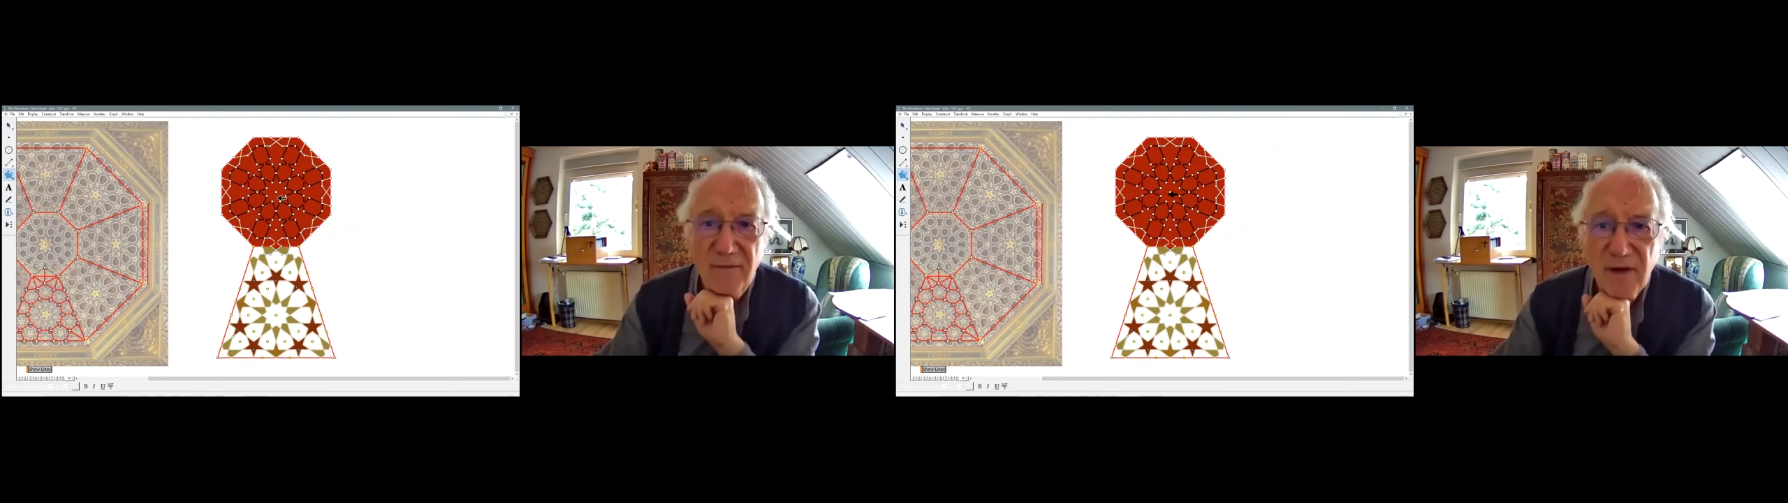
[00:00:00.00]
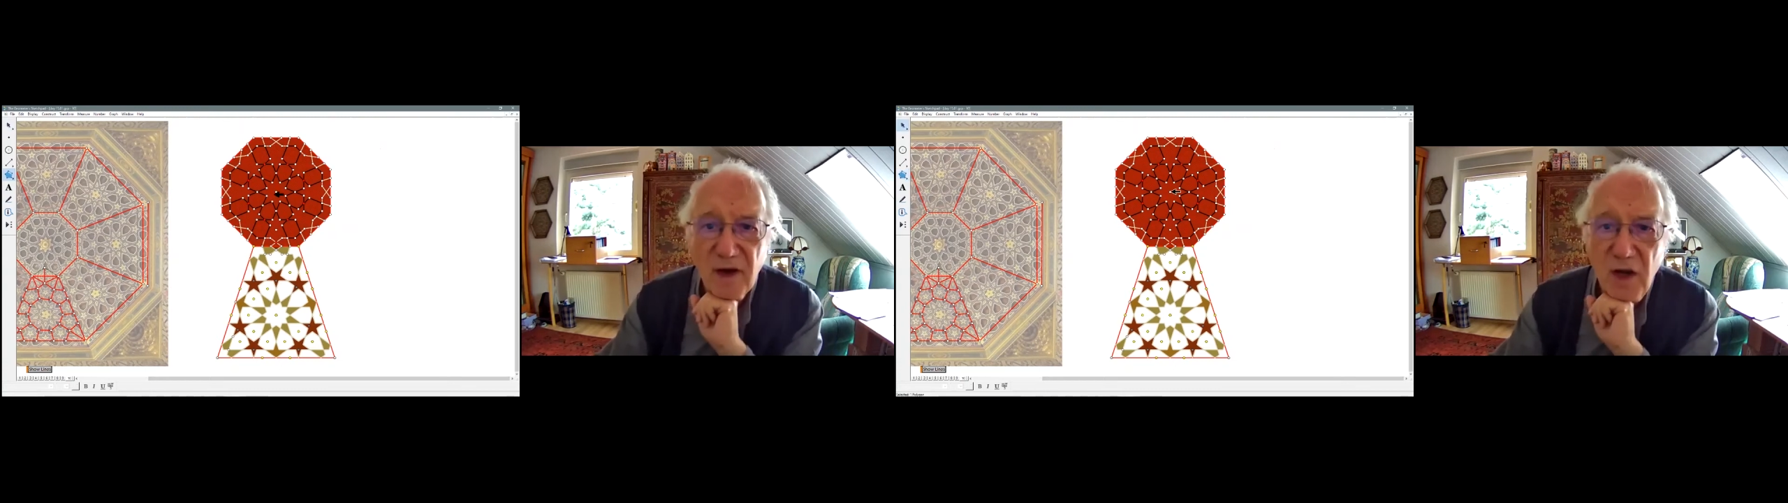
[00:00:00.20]

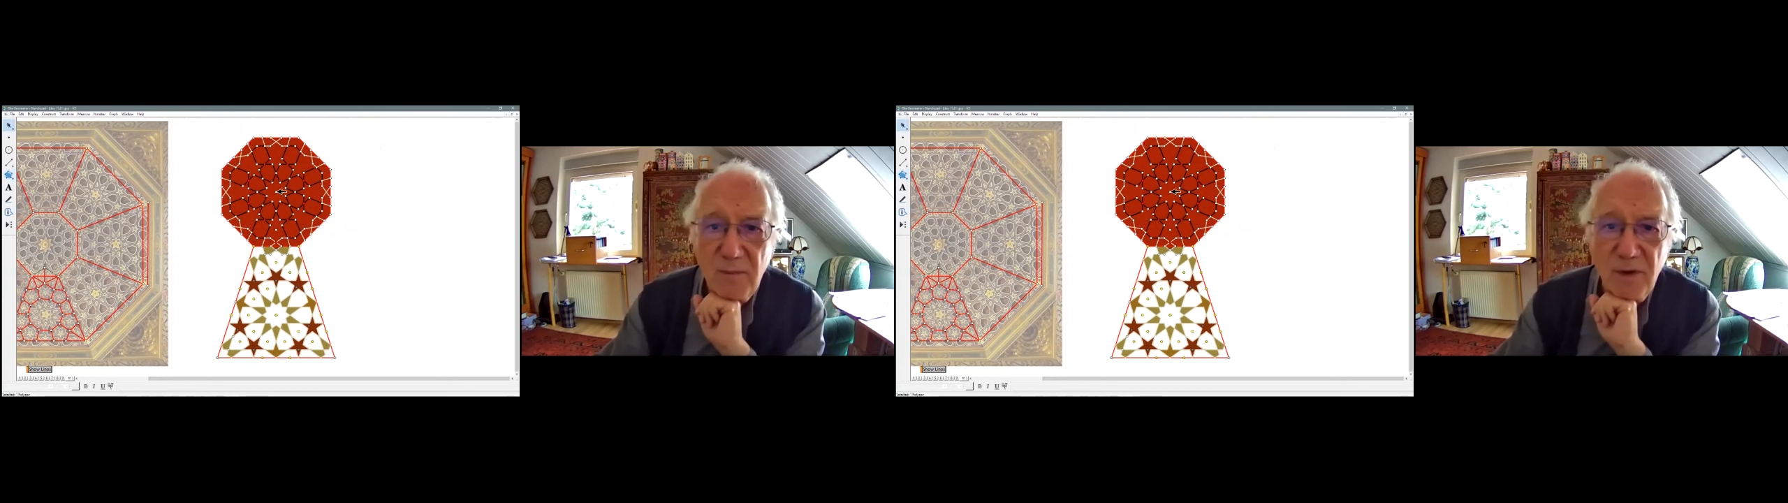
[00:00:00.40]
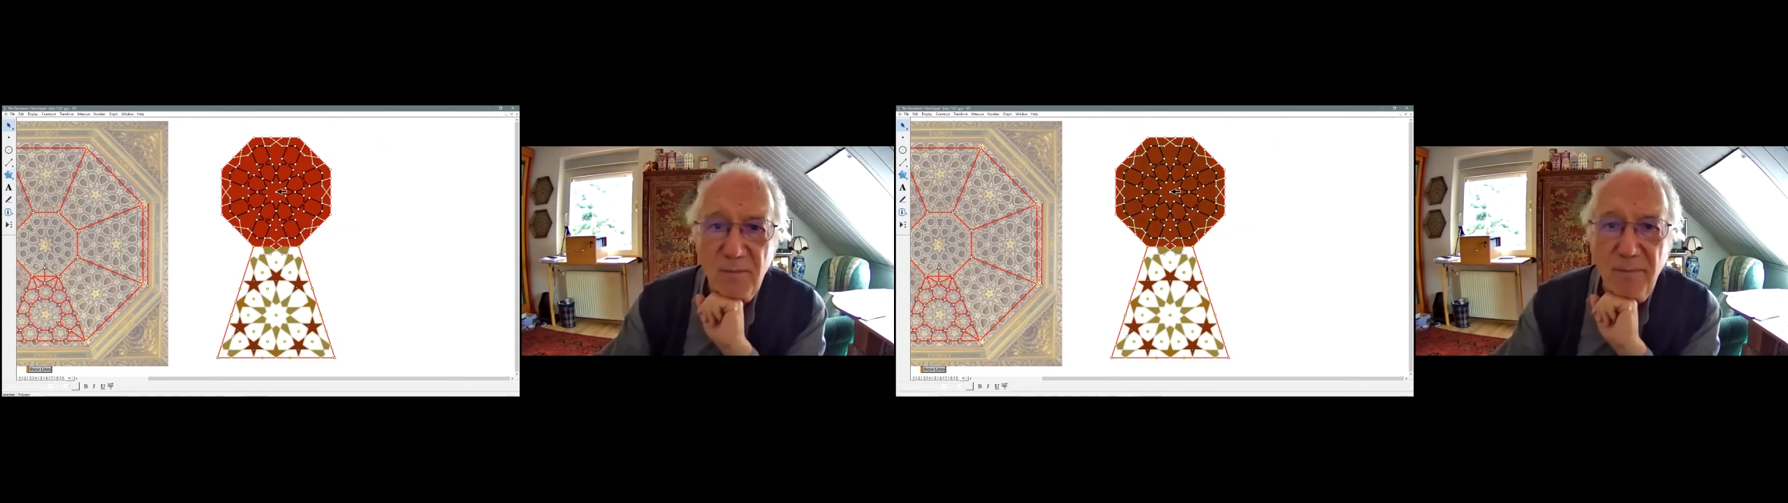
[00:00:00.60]
a
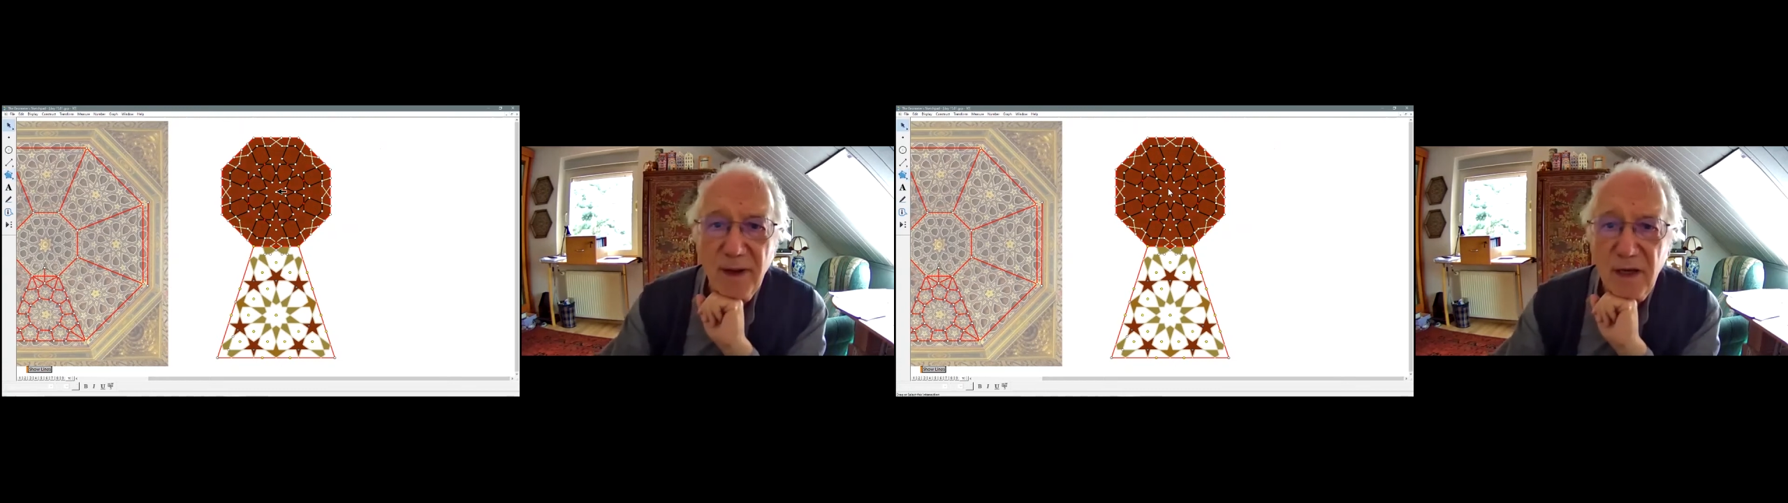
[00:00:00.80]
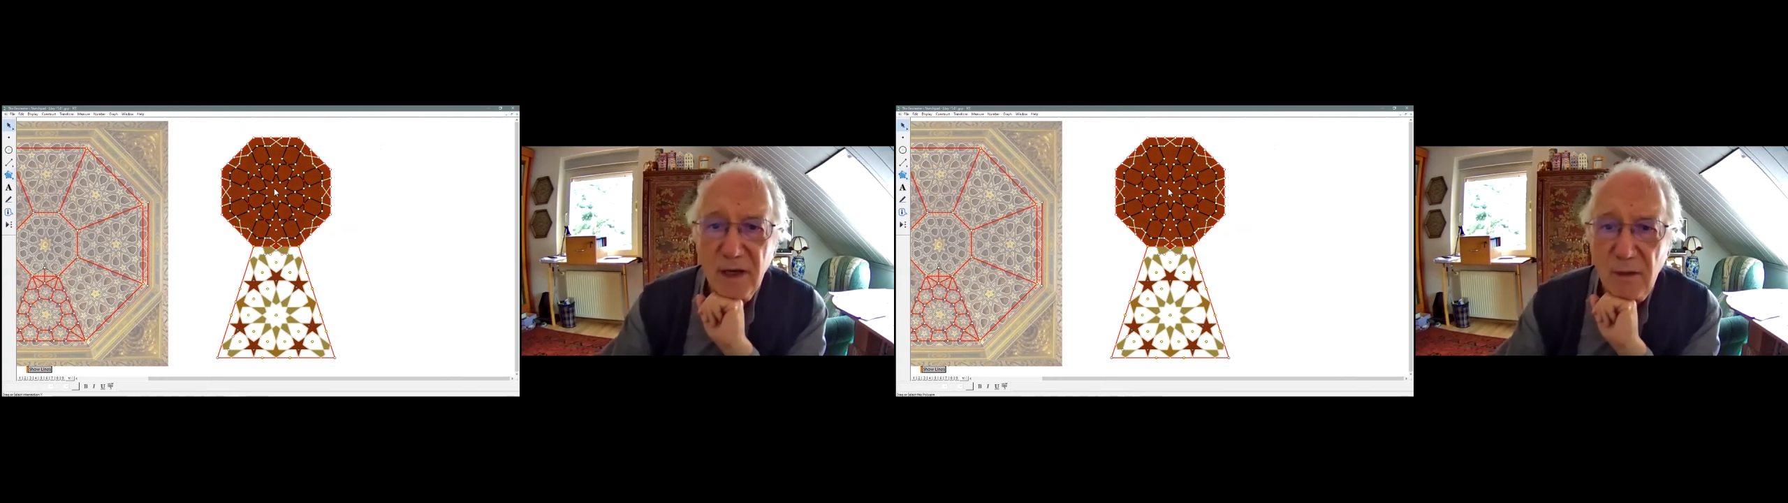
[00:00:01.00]
common
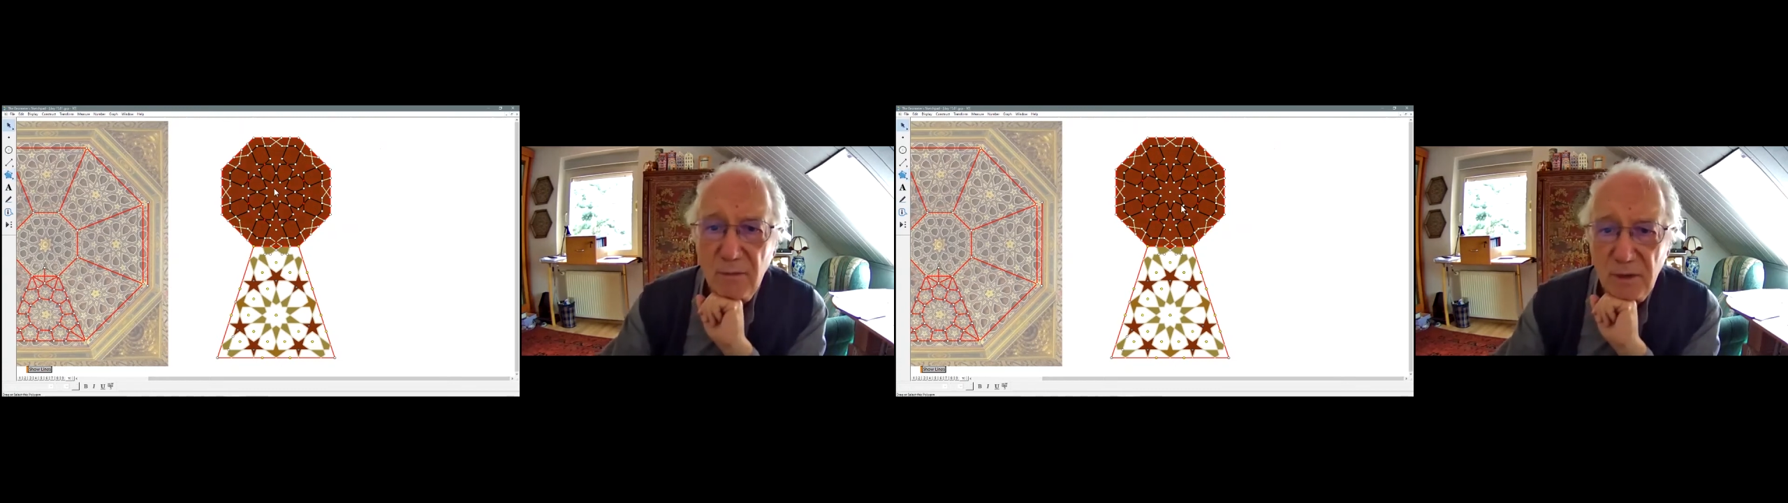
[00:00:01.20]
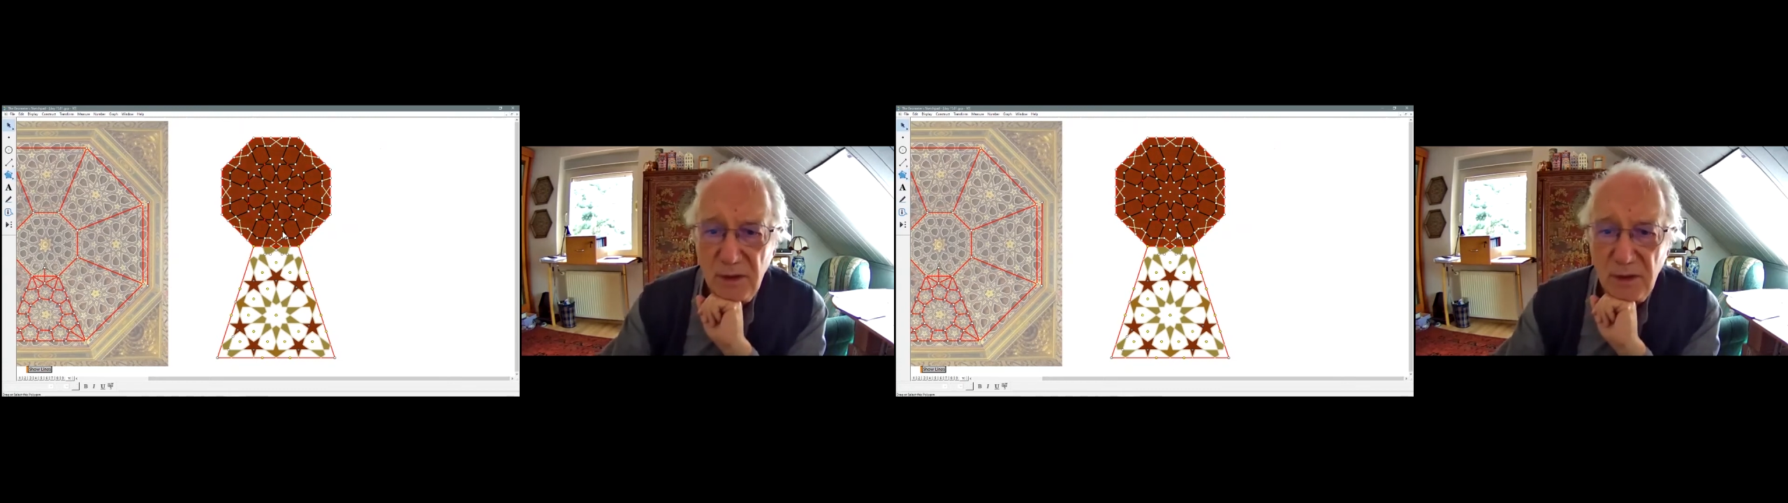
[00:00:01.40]
background.